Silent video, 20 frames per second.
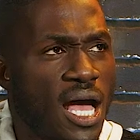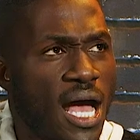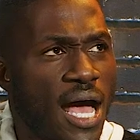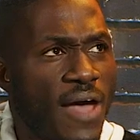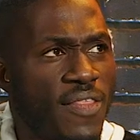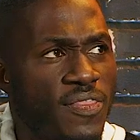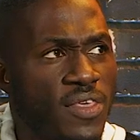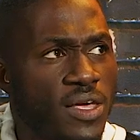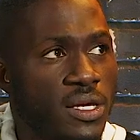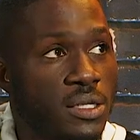
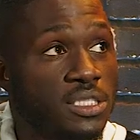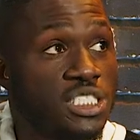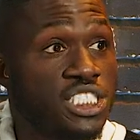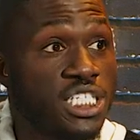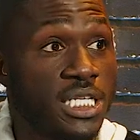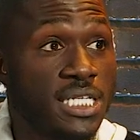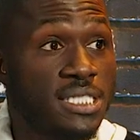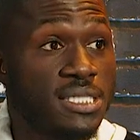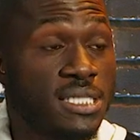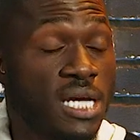I think she
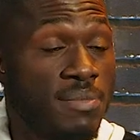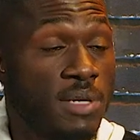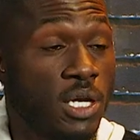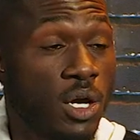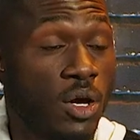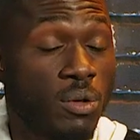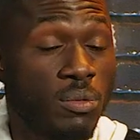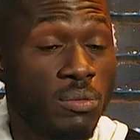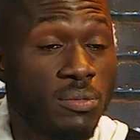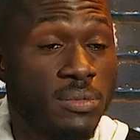didn't send me
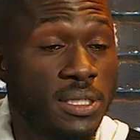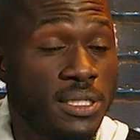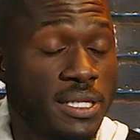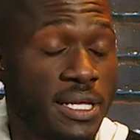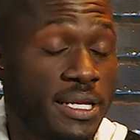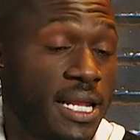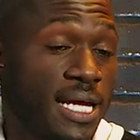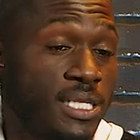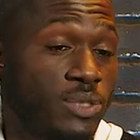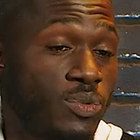home.
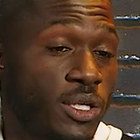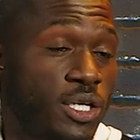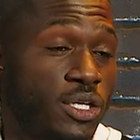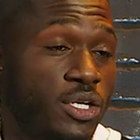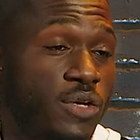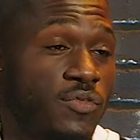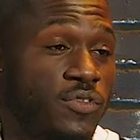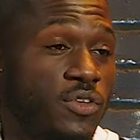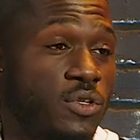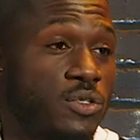And that's where the
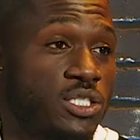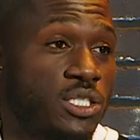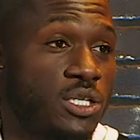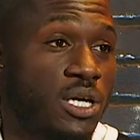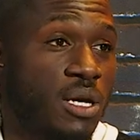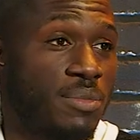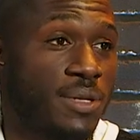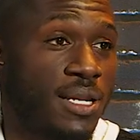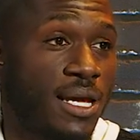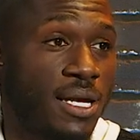confusion
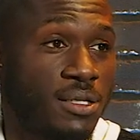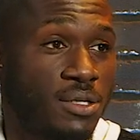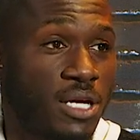coming at.